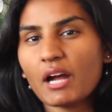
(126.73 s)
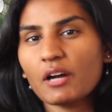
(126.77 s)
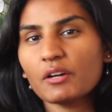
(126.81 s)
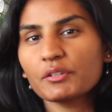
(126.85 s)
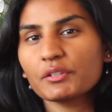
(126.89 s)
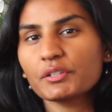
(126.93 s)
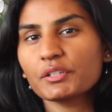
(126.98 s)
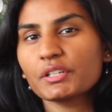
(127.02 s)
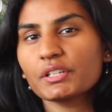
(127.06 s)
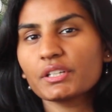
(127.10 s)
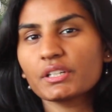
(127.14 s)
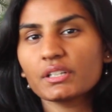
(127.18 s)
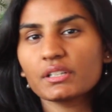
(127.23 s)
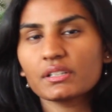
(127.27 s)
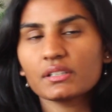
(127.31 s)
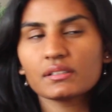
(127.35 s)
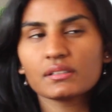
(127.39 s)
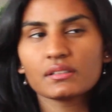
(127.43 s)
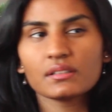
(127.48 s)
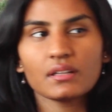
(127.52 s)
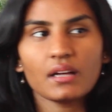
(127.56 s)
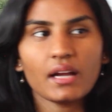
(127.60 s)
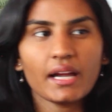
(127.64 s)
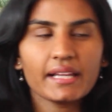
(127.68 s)
powder,
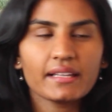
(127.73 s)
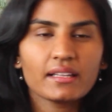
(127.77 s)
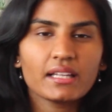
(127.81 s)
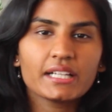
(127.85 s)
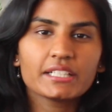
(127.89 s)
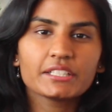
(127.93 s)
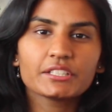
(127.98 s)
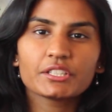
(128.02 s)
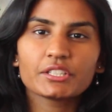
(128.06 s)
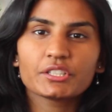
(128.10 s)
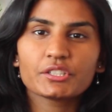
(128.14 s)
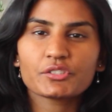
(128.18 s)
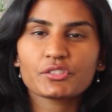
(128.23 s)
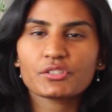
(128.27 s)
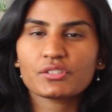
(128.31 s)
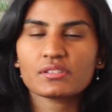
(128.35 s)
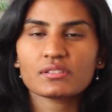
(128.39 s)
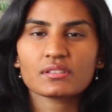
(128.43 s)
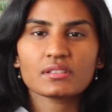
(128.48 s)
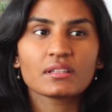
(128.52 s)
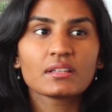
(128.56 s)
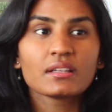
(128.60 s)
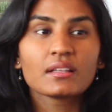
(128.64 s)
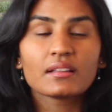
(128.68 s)
eyeliner,
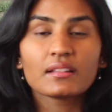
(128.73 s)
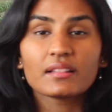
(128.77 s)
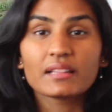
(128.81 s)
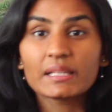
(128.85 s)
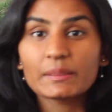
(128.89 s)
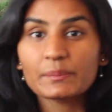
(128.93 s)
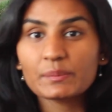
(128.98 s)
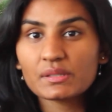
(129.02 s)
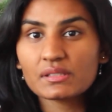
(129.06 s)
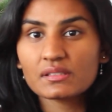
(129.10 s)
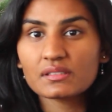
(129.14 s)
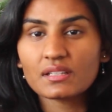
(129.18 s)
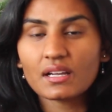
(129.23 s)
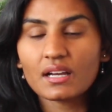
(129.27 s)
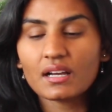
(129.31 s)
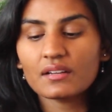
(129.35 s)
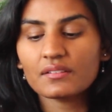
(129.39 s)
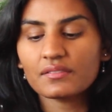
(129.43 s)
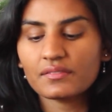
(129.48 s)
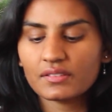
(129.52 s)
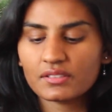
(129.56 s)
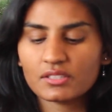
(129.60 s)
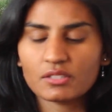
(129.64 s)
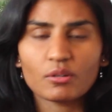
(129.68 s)
just lip
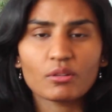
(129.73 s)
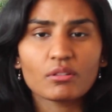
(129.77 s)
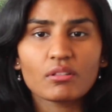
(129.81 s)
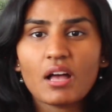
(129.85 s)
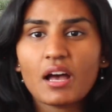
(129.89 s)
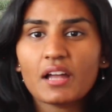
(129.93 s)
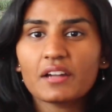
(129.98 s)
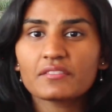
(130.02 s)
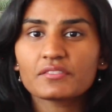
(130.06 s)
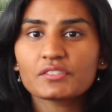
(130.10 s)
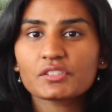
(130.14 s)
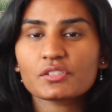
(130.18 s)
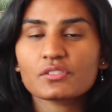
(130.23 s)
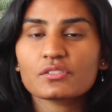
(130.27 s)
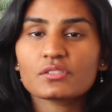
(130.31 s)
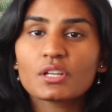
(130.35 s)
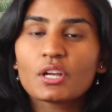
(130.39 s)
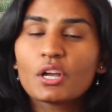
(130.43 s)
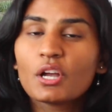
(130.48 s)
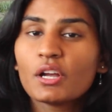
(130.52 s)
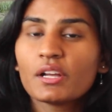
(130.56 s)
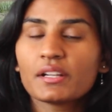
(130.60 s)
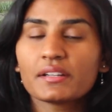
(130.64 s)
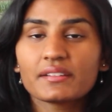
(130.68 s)
stuff. So a lot of
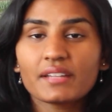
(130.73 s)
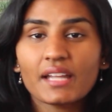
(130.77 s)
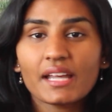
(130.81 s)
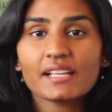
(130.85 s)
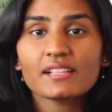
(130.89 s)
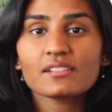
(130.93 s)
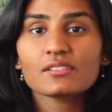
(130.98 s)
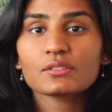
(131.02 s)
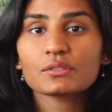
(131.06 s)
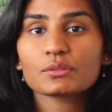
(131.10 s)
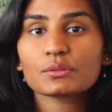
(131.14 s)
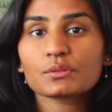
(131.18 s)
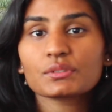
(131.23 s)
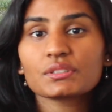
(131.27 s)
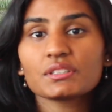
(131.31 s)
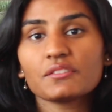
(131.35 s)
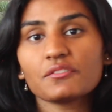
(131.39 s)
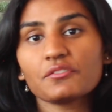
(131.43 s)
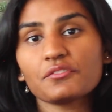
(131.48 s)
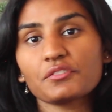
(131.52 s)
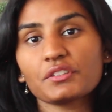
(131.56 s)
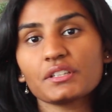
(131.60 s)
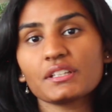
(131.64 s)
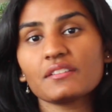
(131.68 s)
just nice
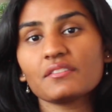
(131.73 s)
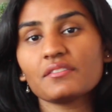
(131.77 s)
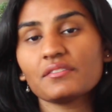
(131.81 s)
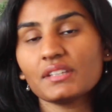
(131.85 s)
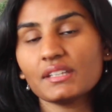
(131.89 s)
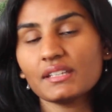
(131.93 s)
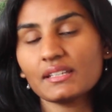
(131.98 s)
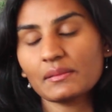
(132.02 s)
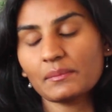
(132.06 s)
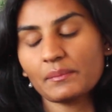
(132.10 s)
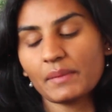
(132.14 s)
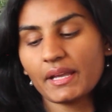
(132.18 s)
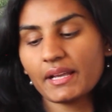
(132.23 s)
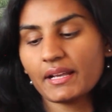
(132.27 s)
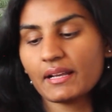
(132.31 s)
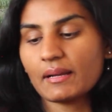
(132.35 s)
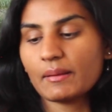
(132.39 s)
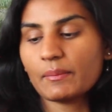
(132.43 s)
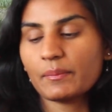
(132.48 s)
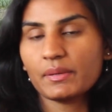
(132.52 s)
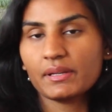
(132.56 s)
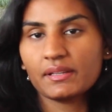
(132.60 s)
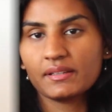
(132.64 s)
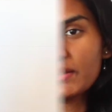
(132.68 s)
cruelty-free vegan
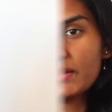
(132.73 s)
makeup.